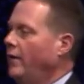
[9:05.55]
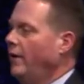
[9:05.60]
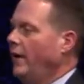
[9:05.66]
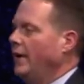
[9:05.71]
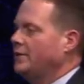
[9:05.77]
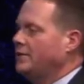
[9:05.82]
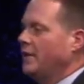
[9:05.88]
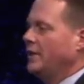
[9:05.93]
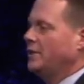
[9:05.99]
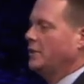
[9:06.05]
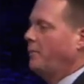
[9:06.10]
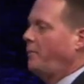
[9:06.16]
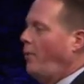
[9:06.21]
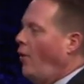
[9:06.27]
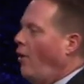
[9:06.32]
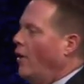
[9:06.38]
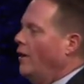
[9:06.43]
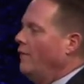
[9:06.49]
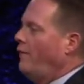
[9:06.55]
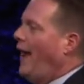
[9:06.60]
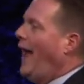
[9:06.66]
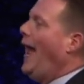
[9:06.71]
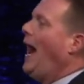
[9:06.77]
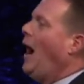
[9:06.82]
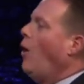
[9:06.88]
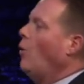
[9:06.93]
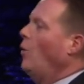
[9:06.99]
It's a part of
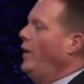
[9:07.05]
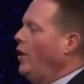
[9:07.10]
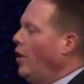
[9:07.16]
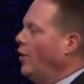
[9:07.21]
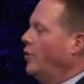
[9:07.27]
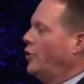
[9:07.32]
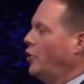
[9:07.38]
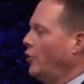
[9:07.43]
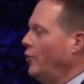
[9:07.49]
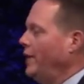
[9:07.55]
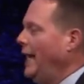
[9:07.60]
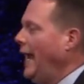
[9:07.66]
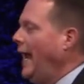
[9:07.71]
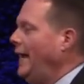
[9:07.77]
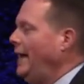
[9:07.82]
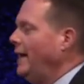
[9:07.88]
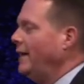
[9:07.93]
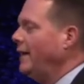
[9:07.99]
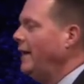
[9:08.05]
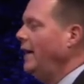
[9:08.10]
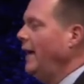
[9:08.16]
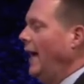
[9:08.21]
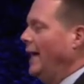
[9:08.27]
how we are created,